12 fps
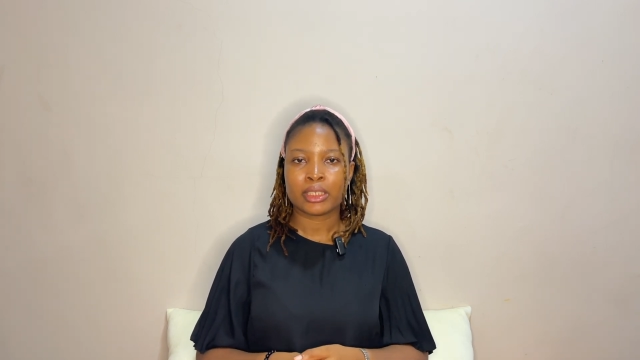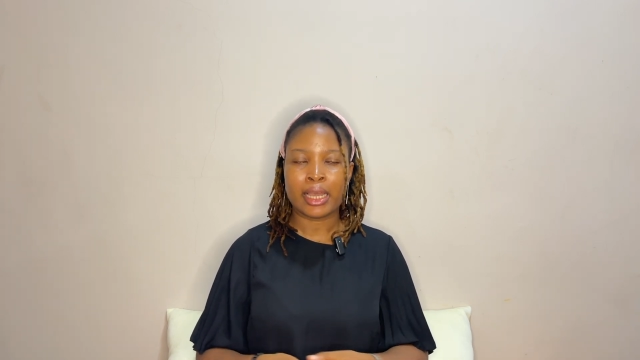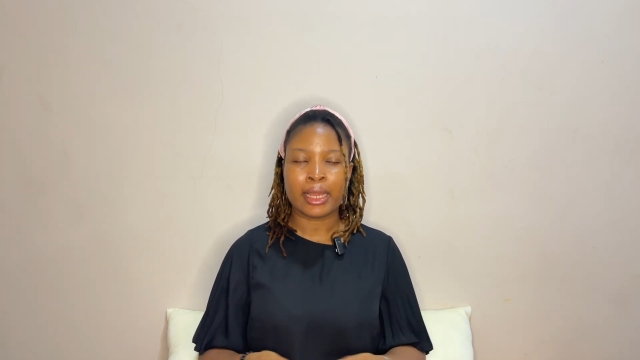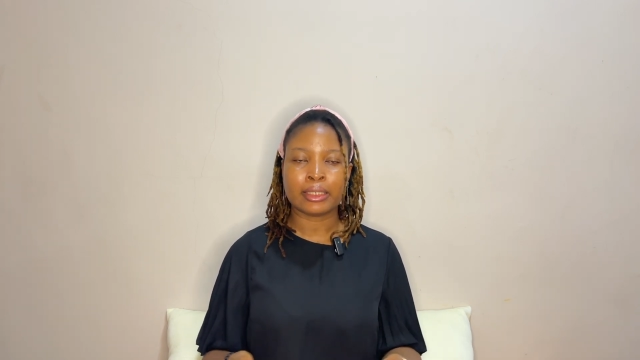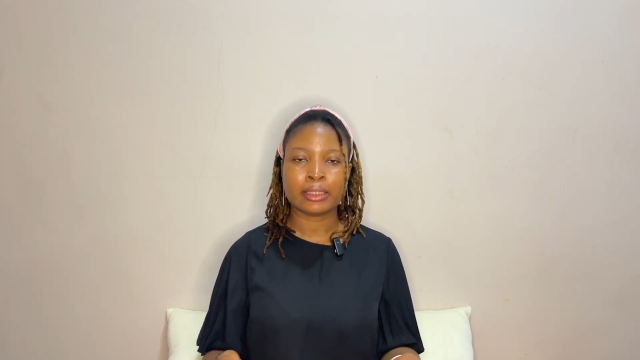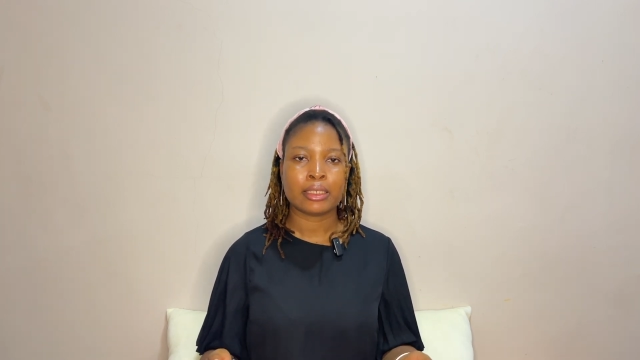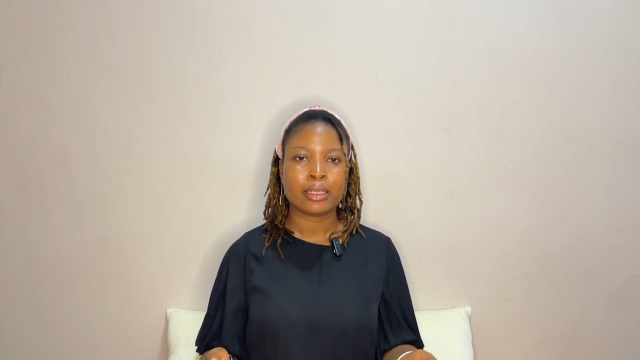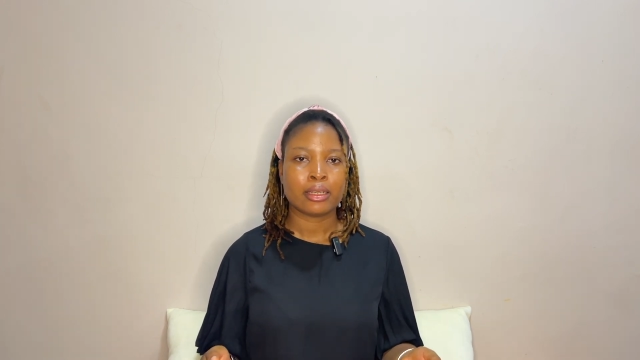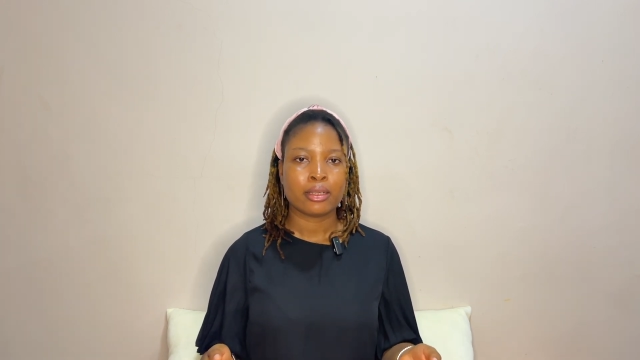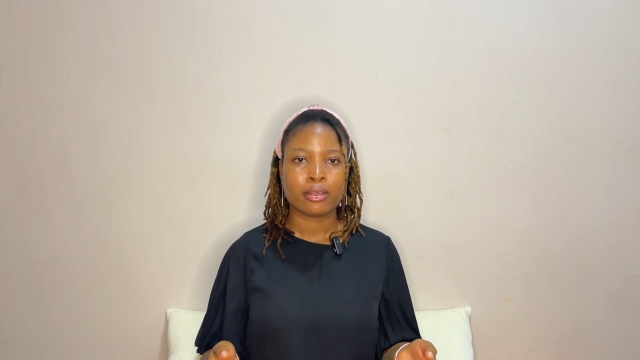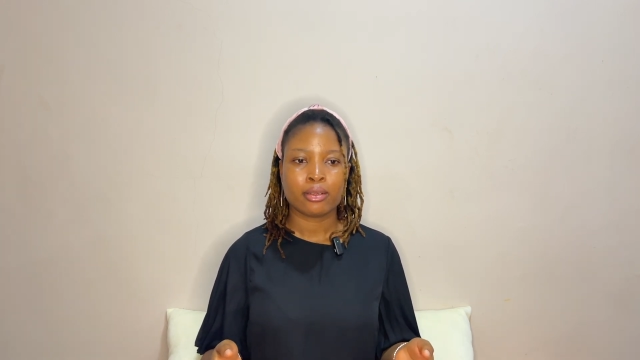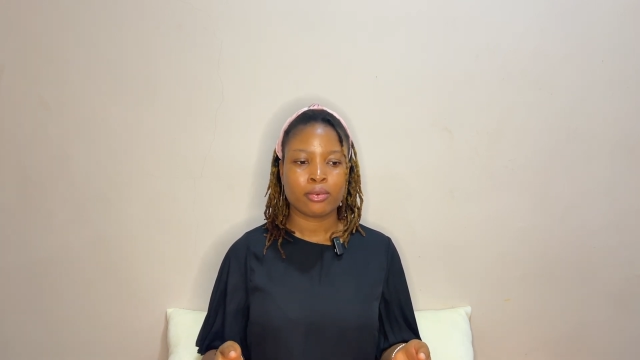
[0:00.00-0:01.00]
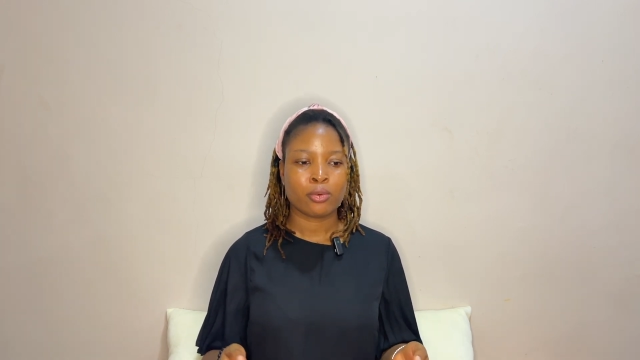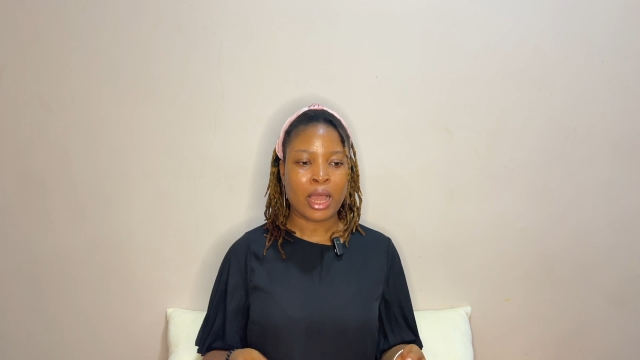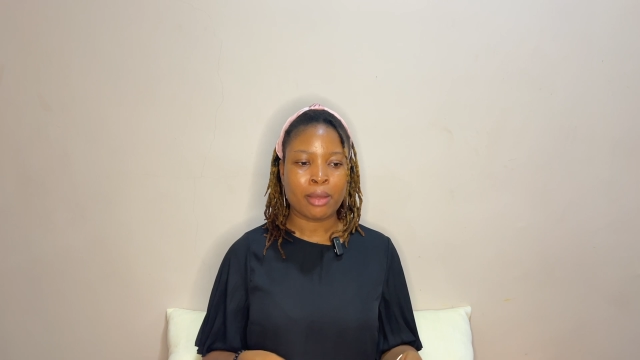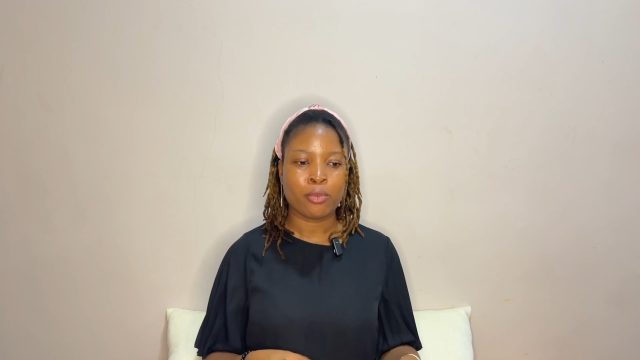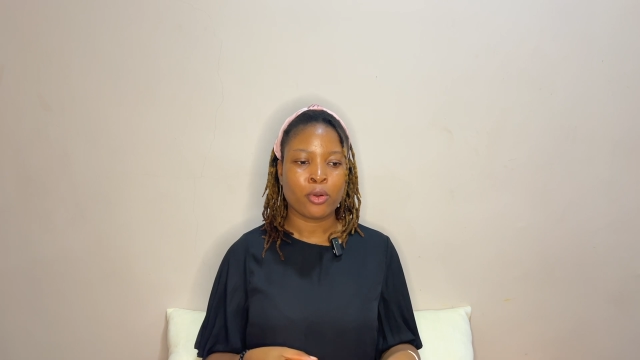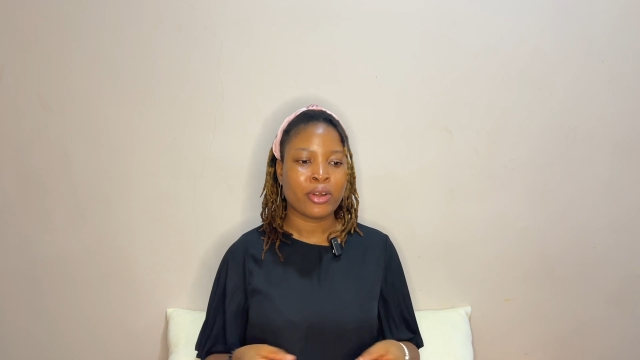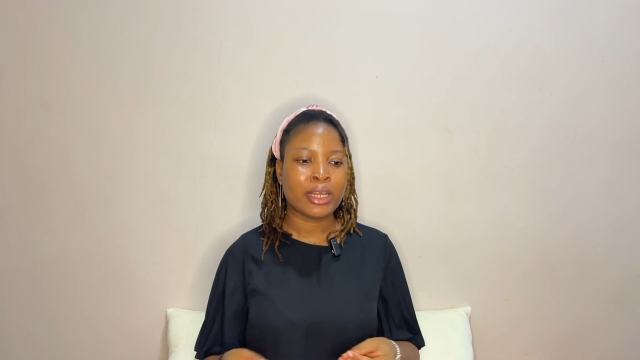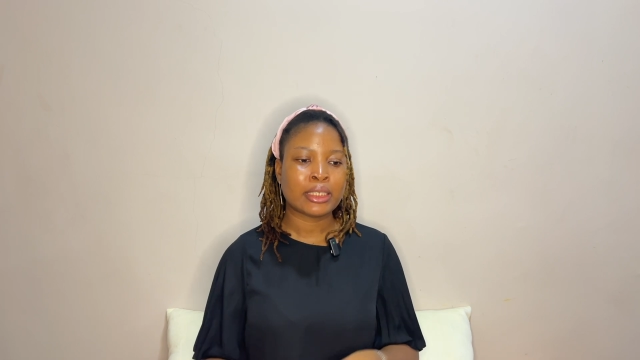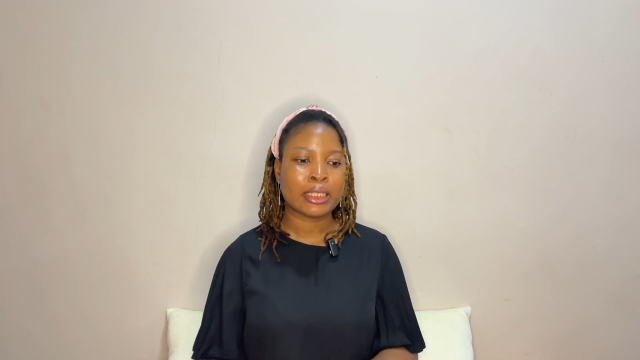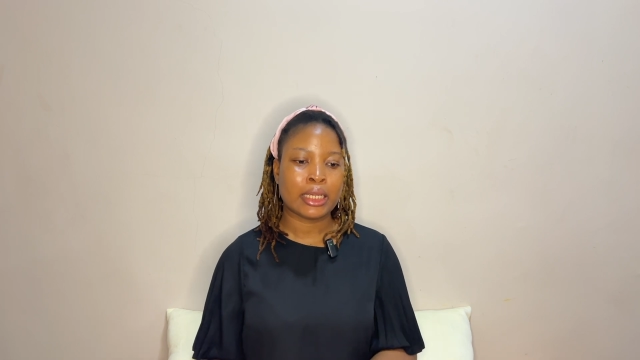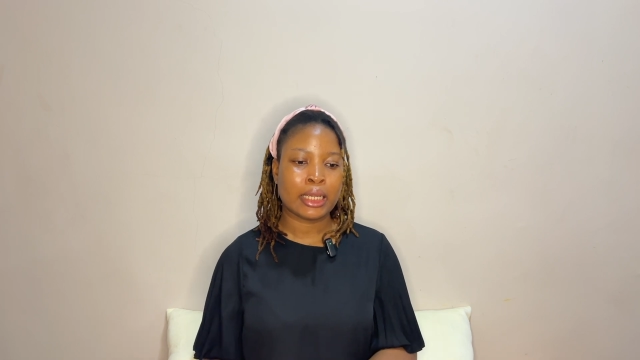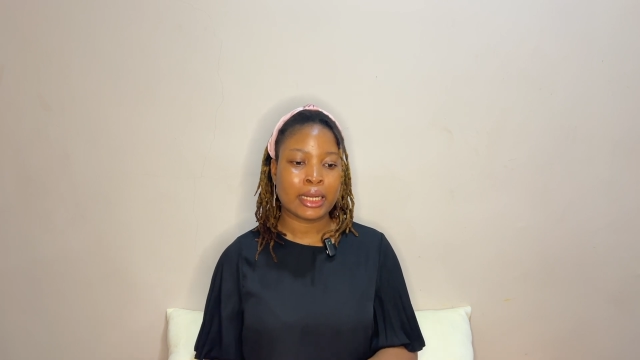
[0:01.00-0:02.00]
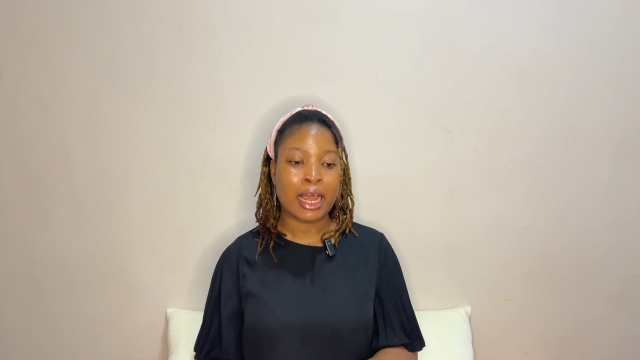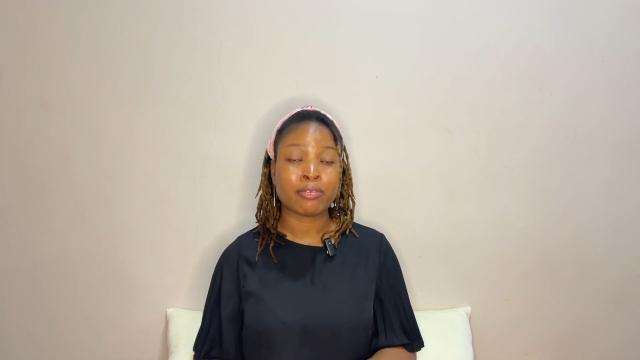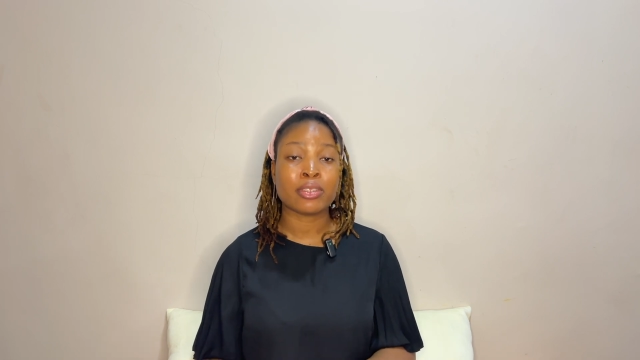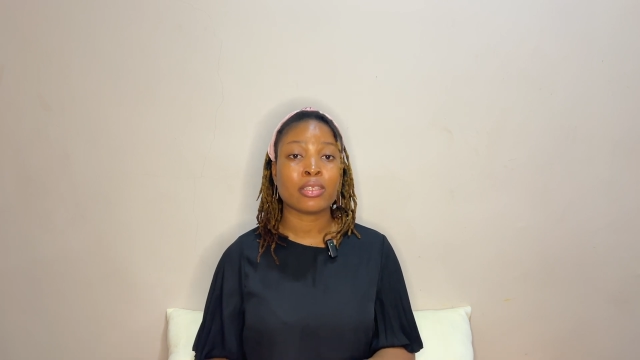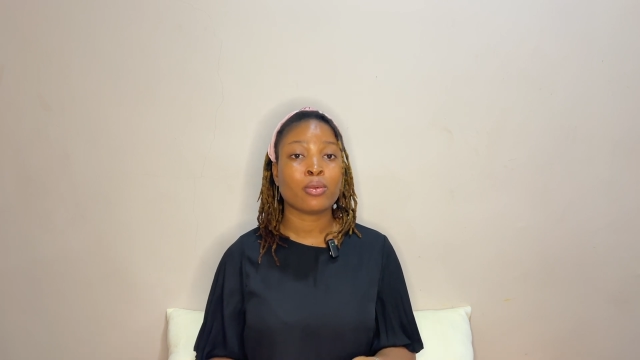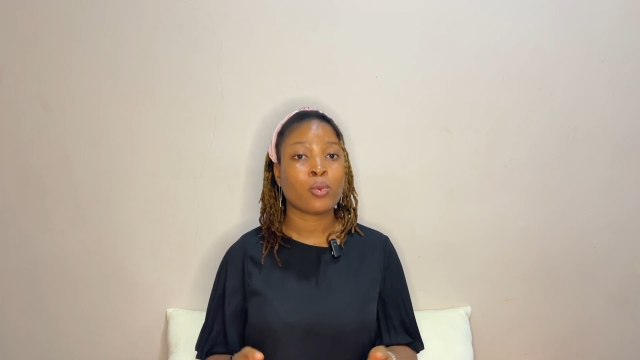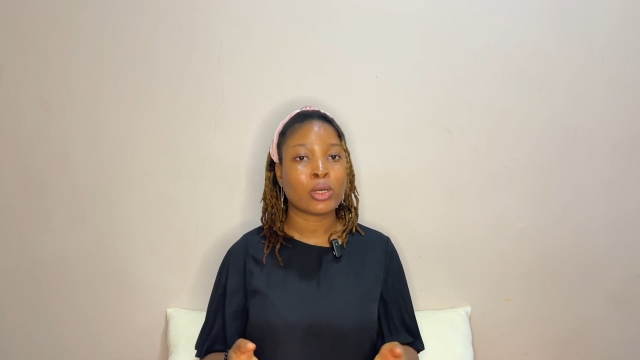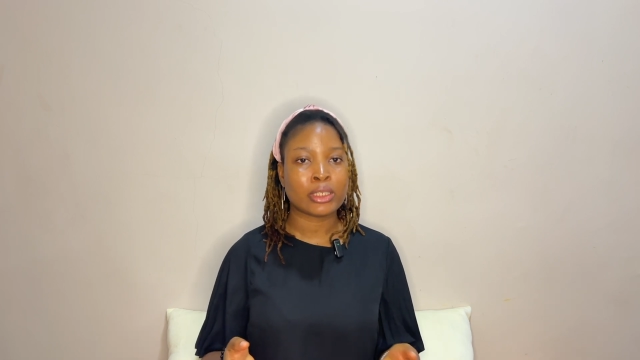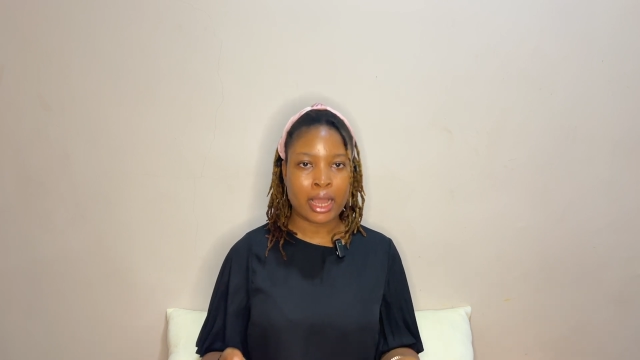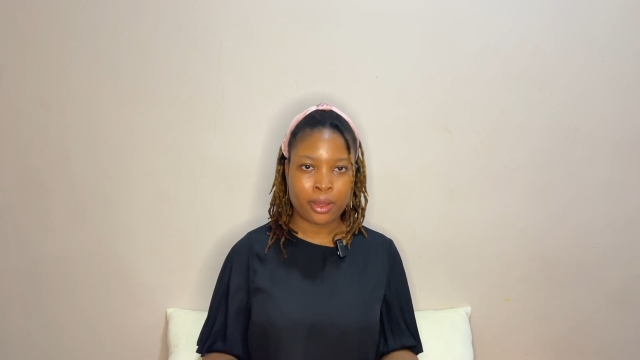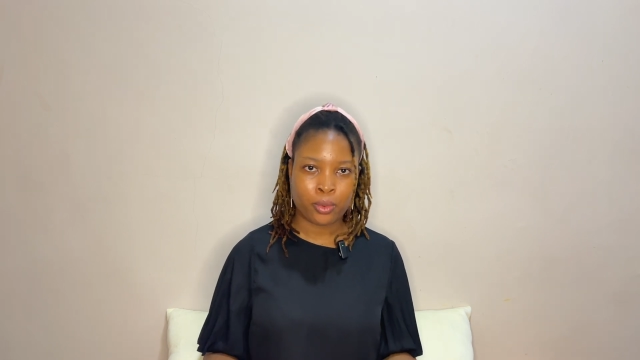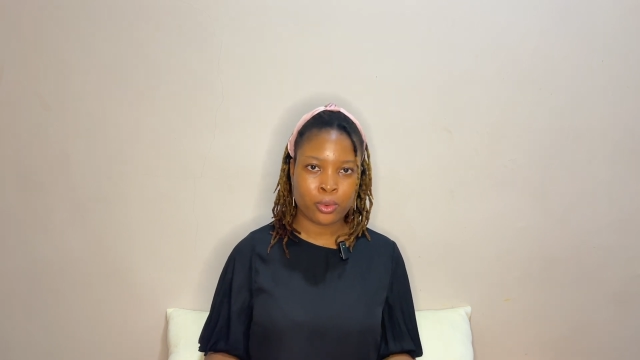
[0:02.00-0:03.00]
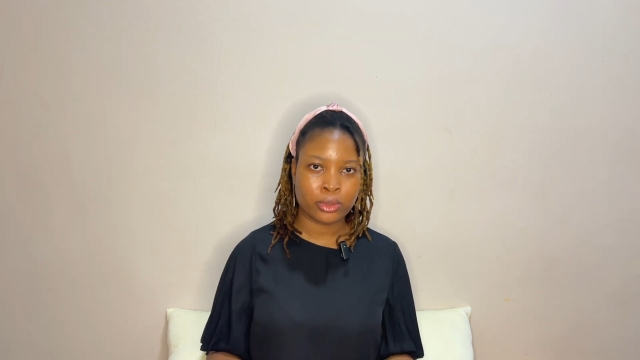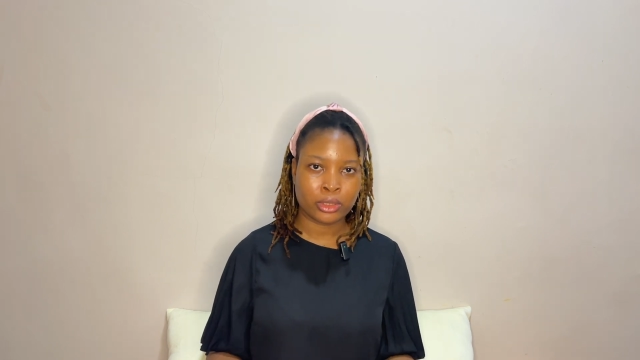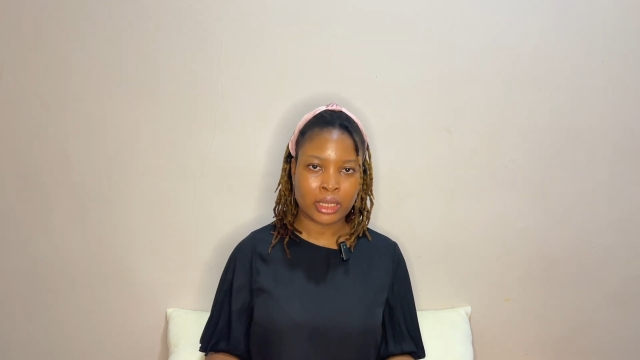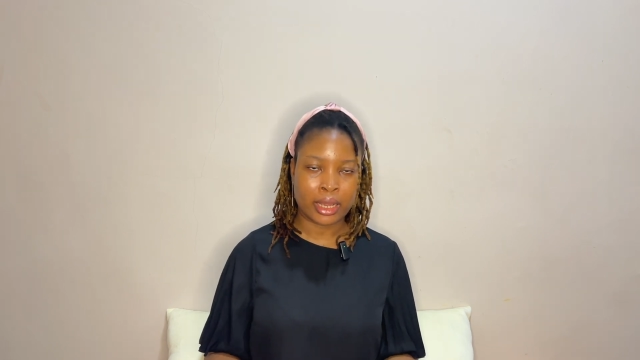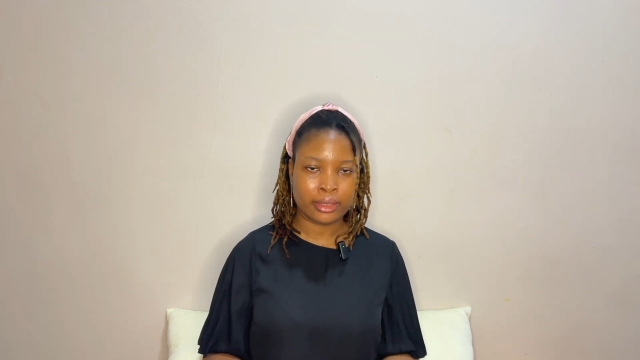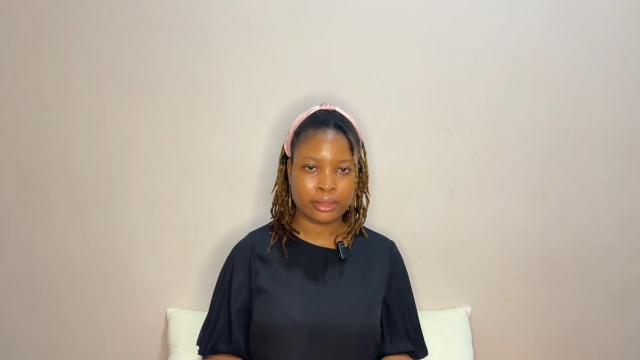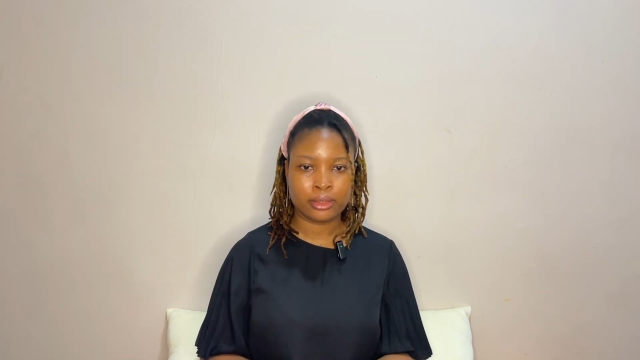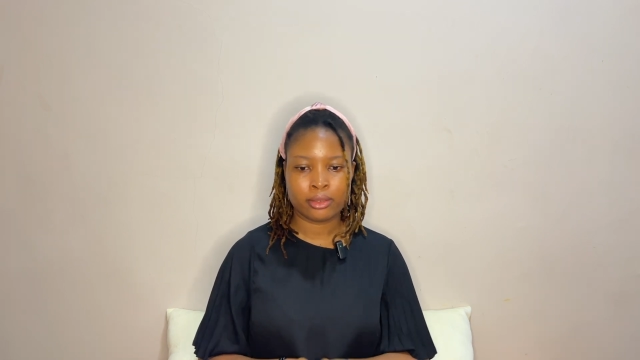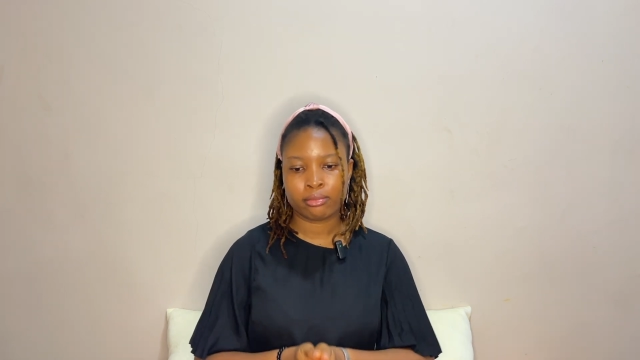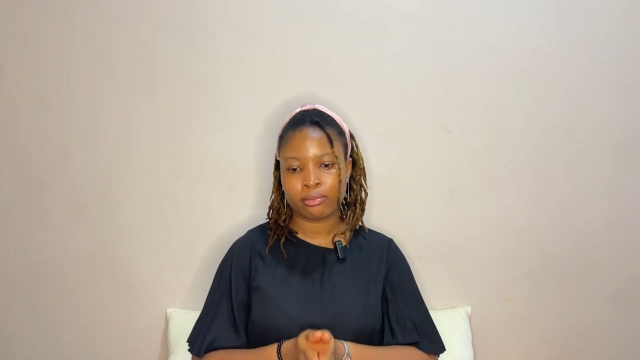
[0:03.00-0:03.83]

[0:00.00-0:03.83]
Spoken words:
and I'm already in. I've seen what I want, and